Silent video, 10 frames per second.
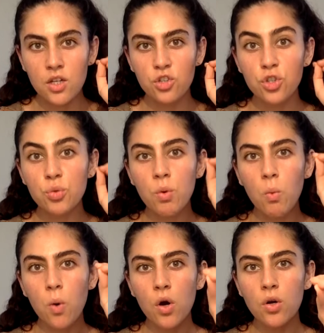into a
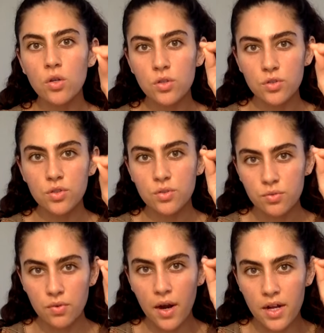world,
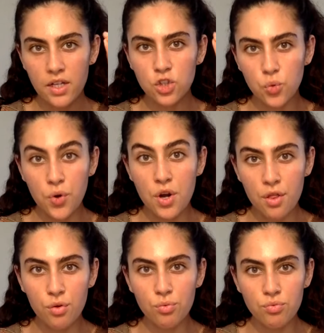right? Into
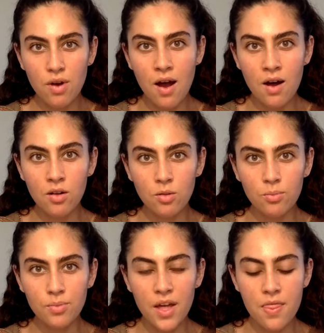another
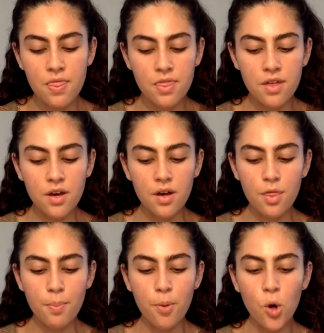realm, and the
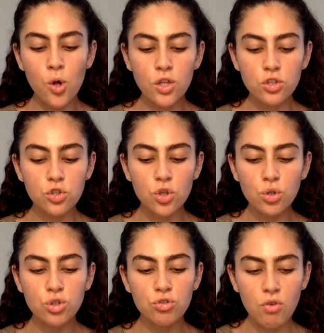pull is
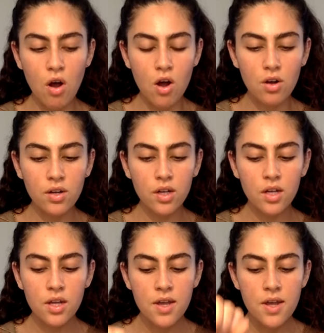so strong
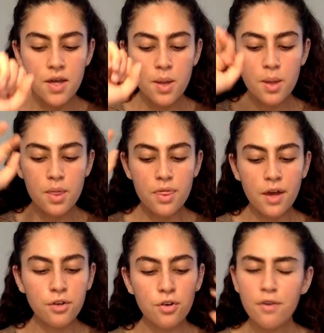
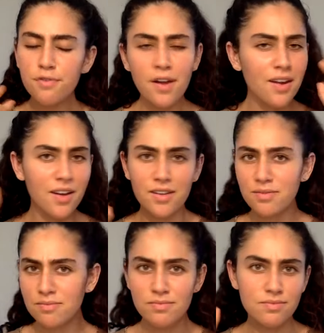that you're not fighting it.
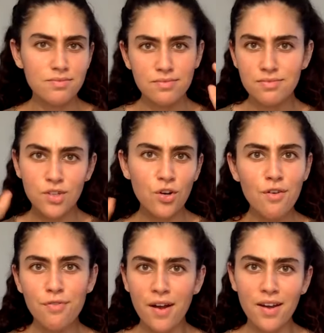You're
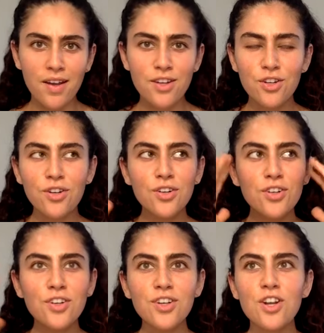not fighting it.
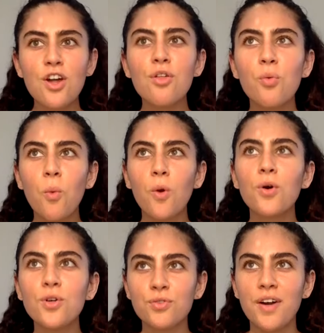You're in another
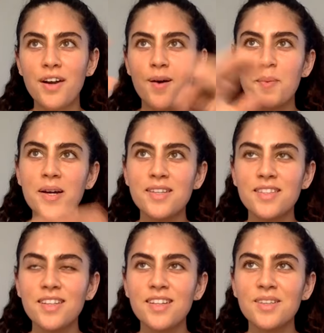world right now,
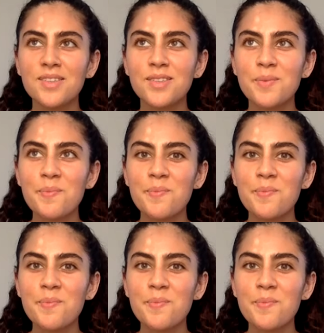Pisces.